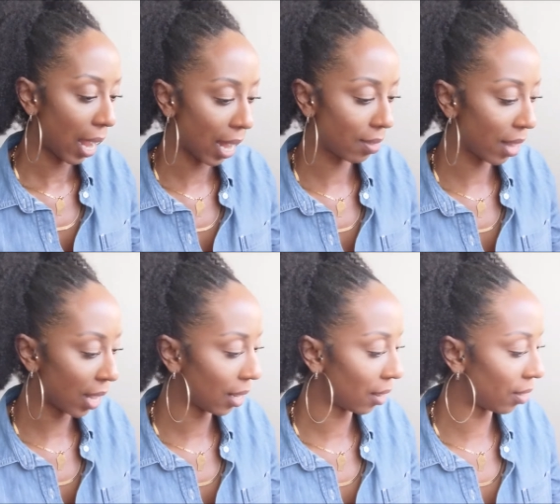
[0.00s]
And
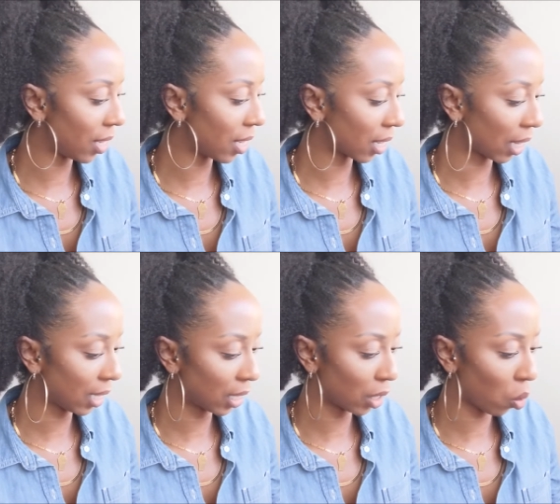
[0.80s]
then the
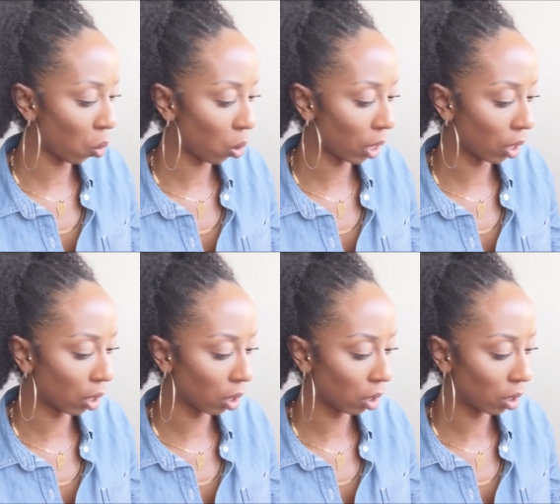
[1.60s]
cleansing
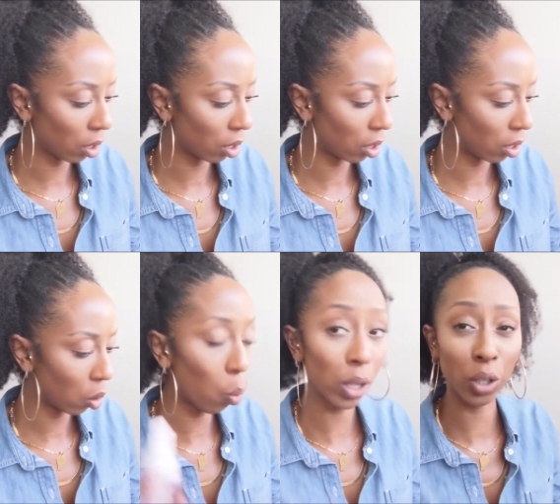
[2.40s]
oil
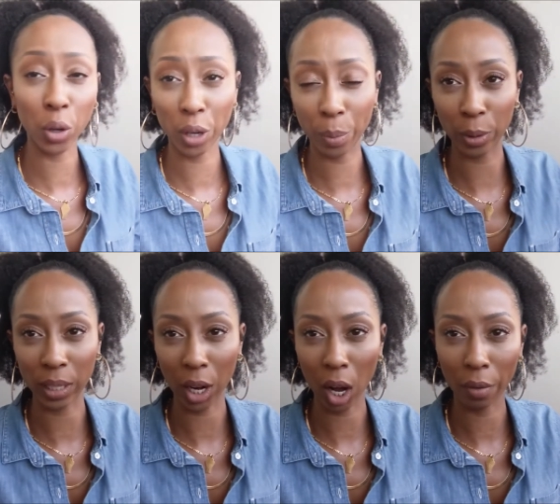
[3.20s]
was
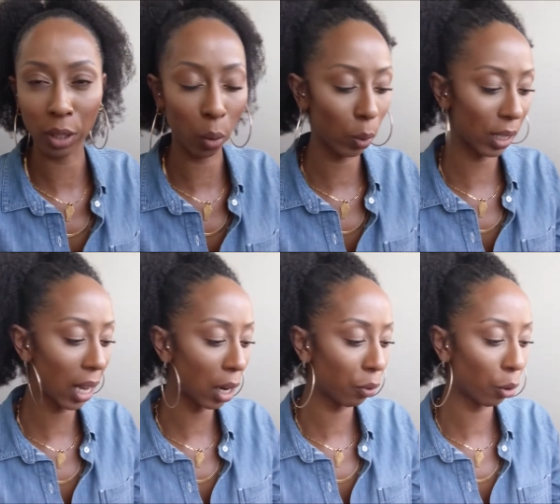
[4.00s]
30% off. So it was
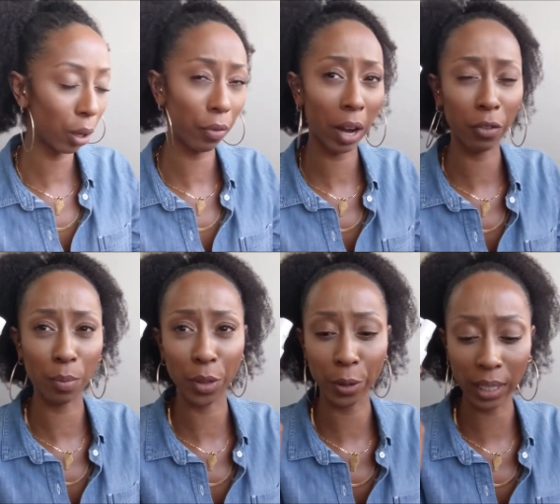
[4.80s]
9.45
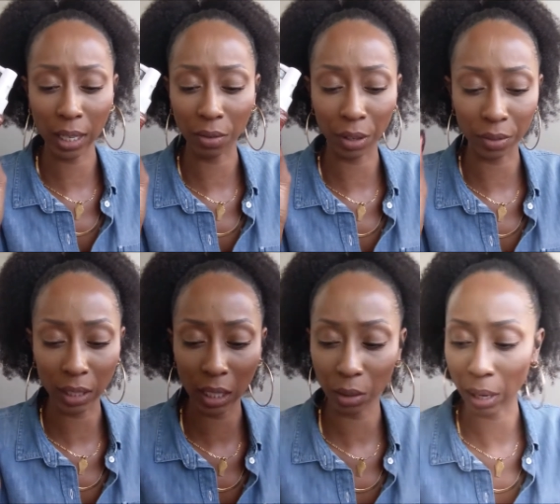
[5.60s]
from
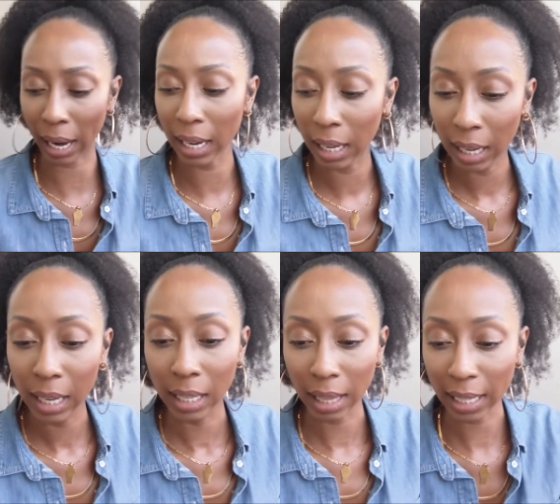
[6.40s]
13.50, okay?
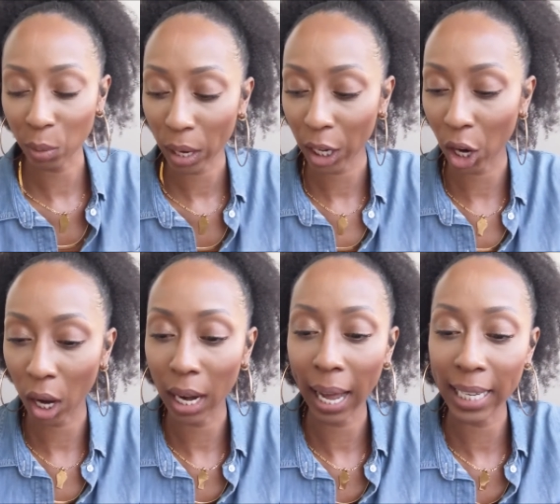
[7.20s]
That's what I
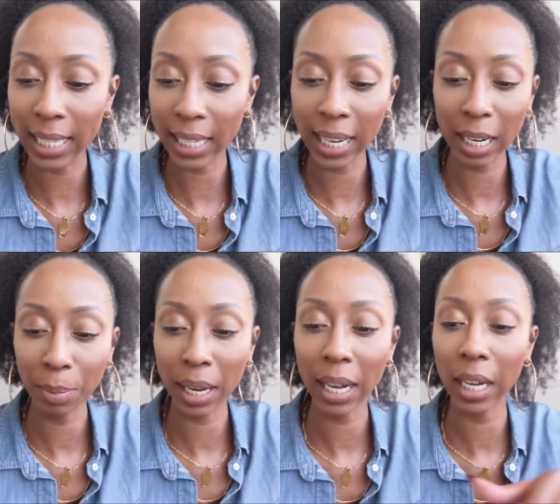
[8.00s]
got. I did end
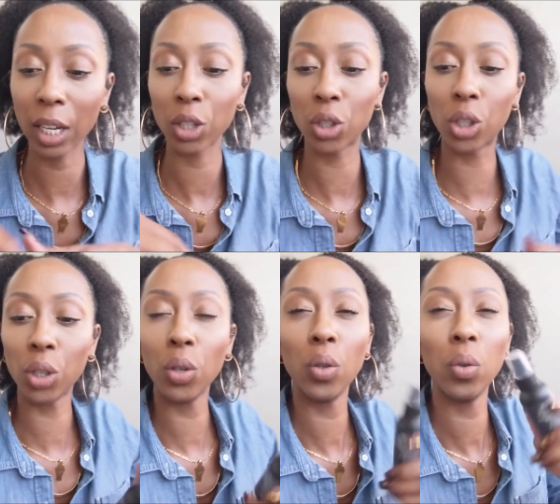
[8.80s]
up getting
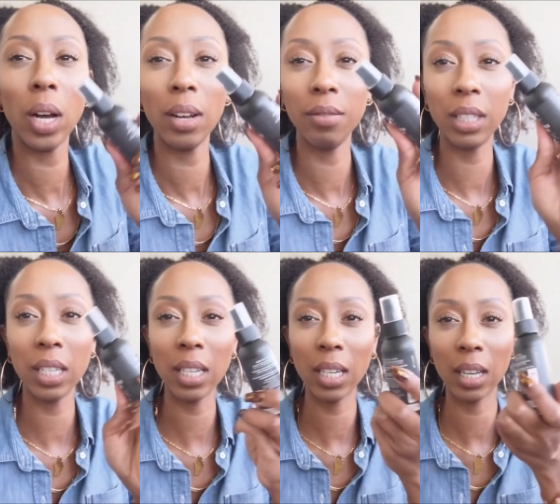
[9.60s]
two of
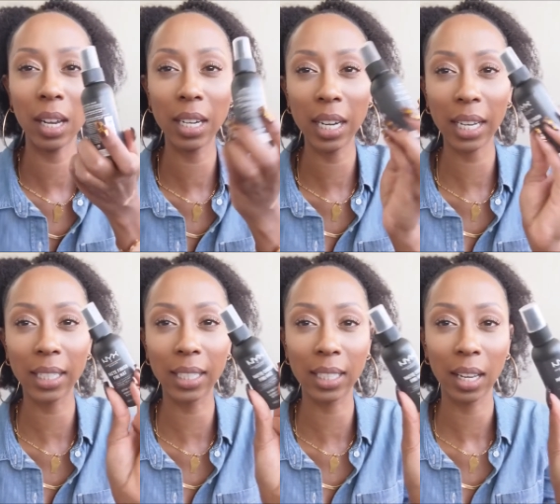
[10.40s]
the
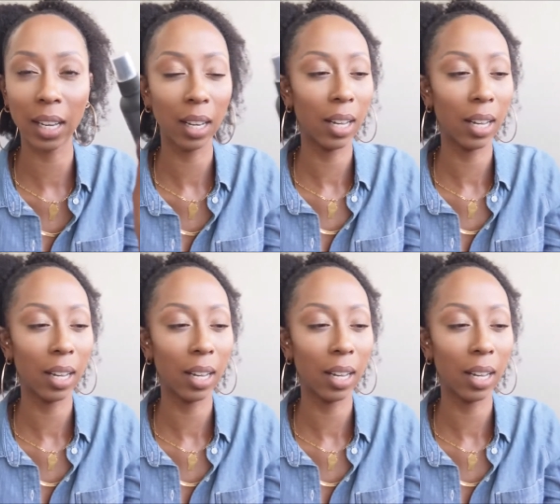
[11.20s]
NYX